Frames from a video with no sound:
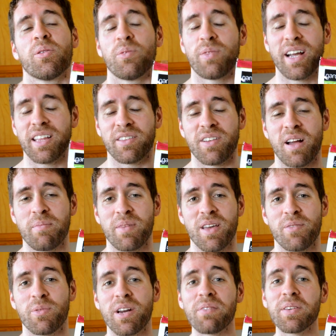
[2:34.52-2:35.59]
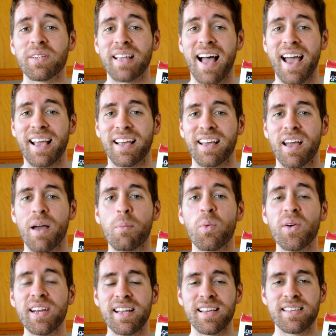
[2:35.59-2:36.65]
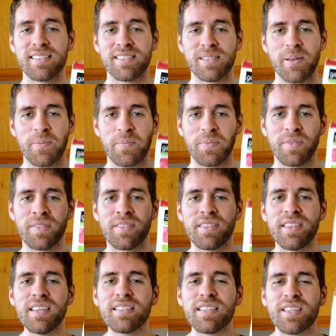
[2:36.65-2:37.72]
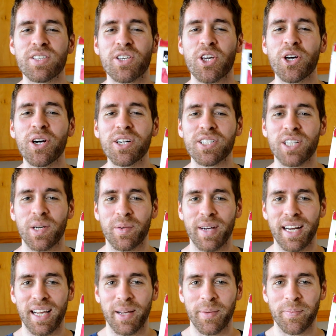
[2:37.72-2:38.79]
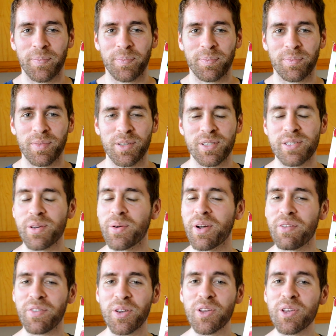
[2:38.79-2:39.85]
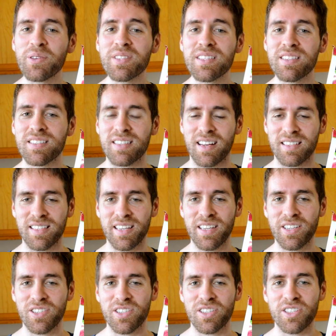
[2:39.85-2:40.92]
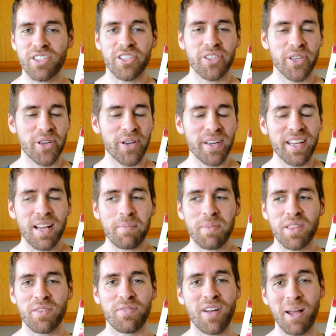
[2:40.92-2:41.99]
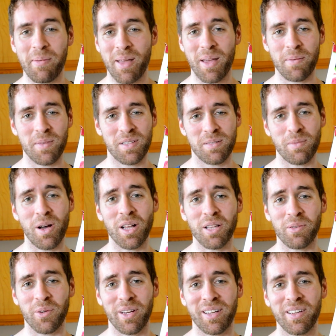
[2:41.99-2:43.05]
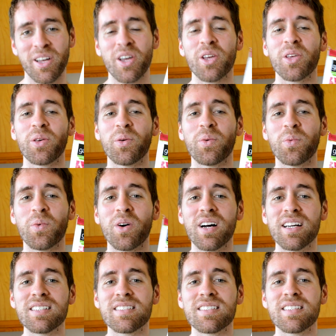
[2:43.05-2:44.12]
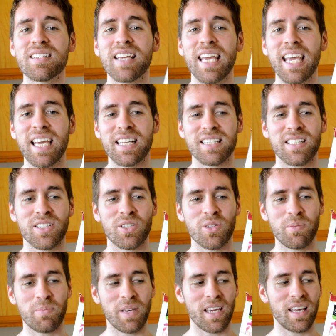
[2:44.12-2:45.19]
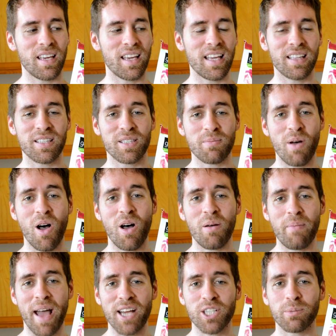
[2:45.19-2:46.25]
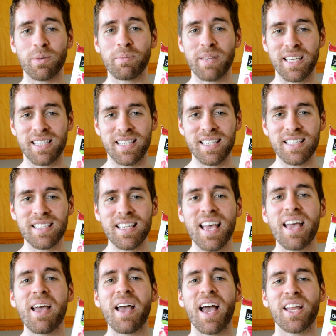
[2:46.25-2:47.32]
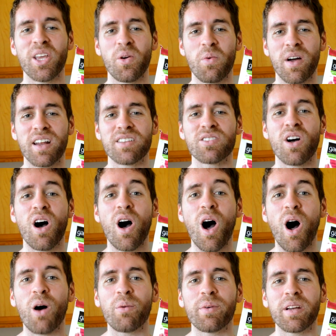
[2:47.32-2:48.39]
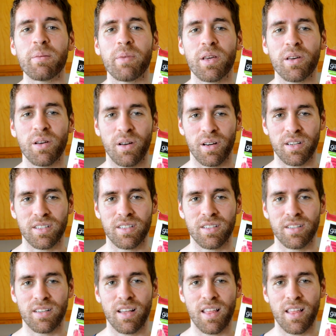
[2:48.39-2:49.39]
regular ground beef, whatever you like. Point is, this is cooked already. So if you're using sausage, just cook it up in the fry pan with some olive oil. You want it to be in small mashable pieces and you want it to already be cooked.